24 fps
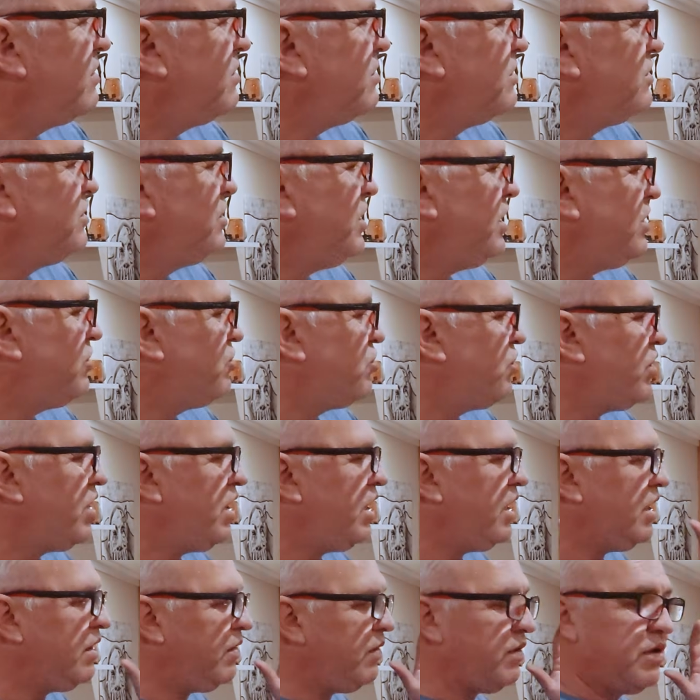
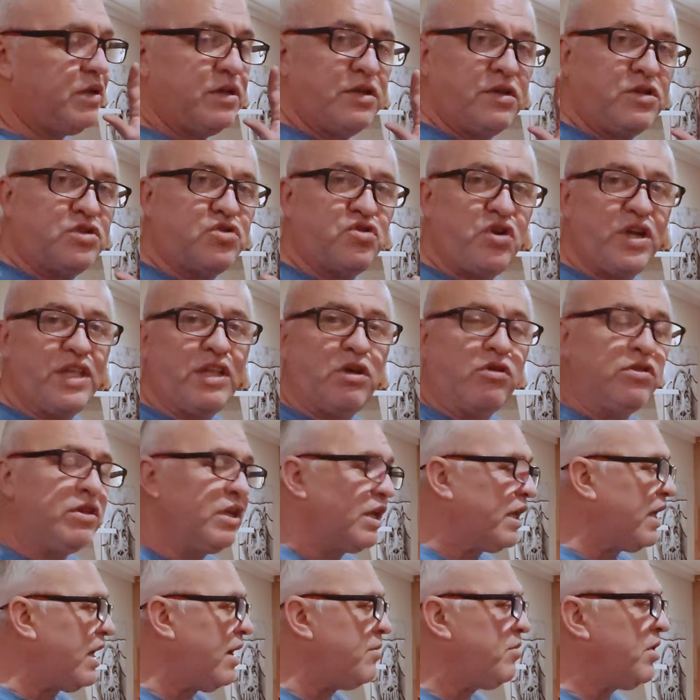Z3 straight on the
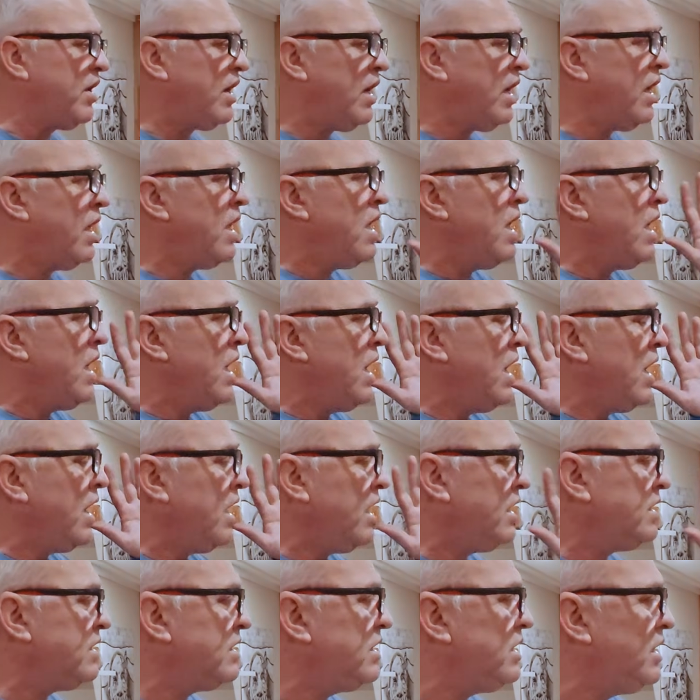camera.
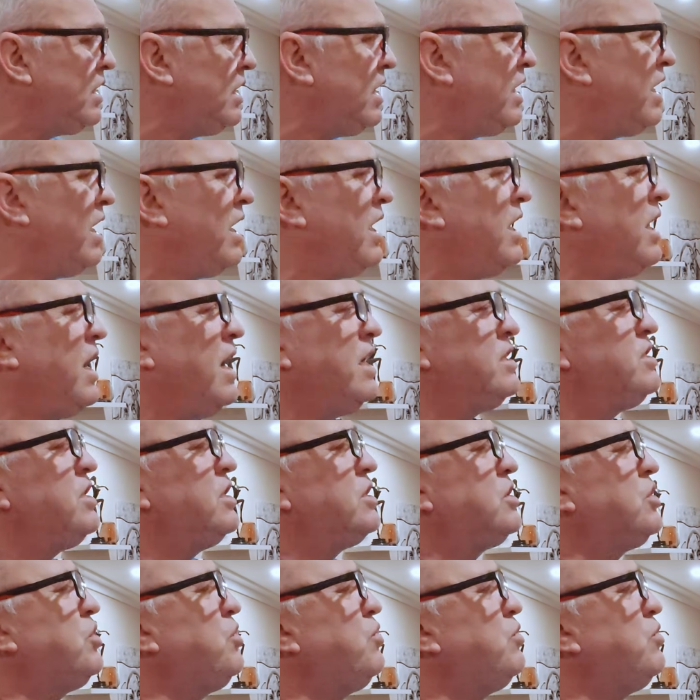And TTL, I just